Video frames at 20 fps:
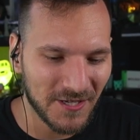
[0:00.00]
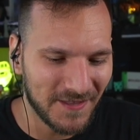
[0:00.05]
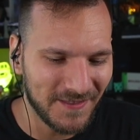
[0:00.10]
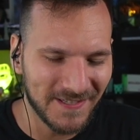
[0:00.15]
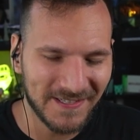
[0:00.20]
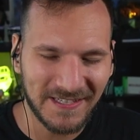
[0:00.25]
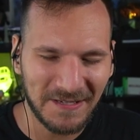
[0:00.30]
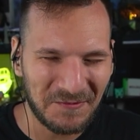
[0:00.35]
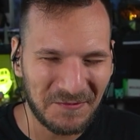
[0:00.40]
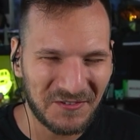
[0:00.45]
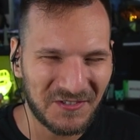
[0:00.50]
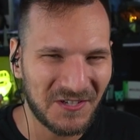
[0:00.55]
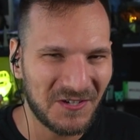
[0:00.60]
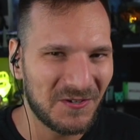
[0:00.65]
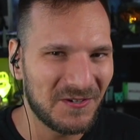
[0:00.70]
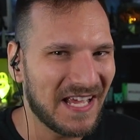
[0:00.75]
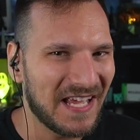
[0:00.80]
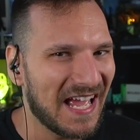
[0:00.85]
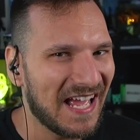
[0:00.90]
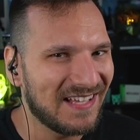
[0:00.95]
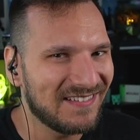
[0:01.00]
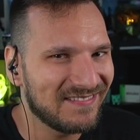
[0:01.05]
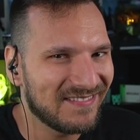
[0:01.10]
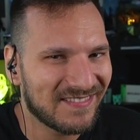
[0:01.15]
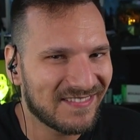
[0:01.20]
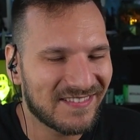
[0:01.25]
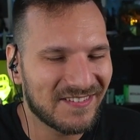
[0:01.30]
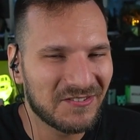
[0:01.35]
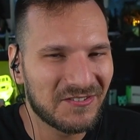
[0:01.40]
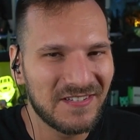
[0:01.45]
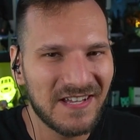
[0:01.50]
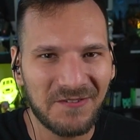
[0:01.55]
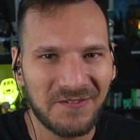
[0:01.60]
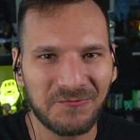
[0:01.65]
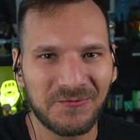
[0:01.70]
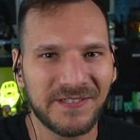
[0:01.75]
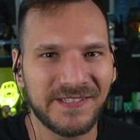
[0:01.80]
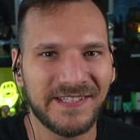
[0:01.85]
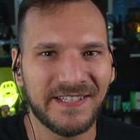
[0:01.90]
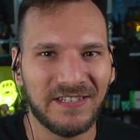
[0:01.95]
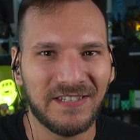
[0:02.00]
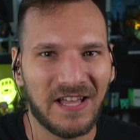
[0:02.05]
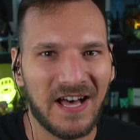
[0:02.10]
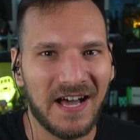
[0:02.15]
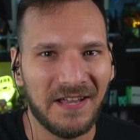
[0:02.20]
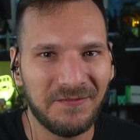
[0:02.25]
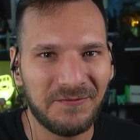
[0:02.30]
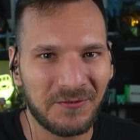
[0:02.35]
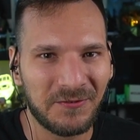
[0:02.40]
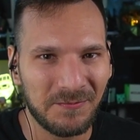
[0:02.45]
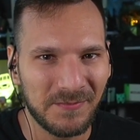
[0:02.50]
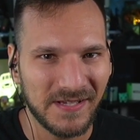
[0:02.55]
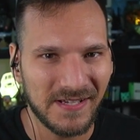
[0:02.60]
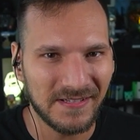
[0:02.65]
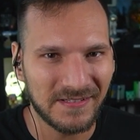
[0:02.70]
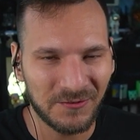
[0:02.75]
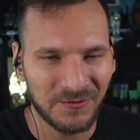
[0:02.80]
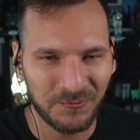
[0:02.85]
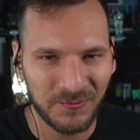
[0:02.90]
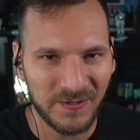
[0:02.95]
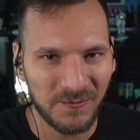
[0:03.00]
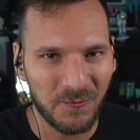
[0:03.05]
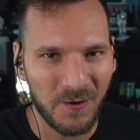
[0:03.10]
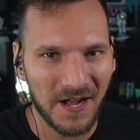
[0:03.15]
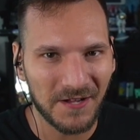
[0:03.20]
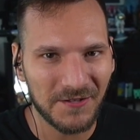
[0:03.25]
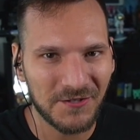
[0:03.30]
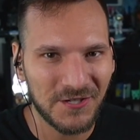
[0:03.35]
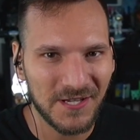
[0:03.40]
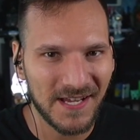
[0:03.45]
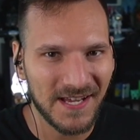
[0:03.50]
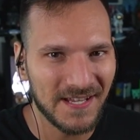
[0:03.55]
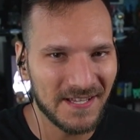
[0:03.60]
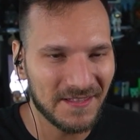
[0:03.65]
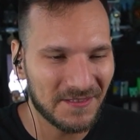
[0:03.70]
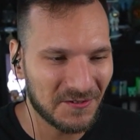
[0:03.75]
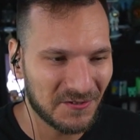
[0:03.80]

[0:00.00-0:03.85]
And this episode, uh, there's not really a lot for me to rewatch in it.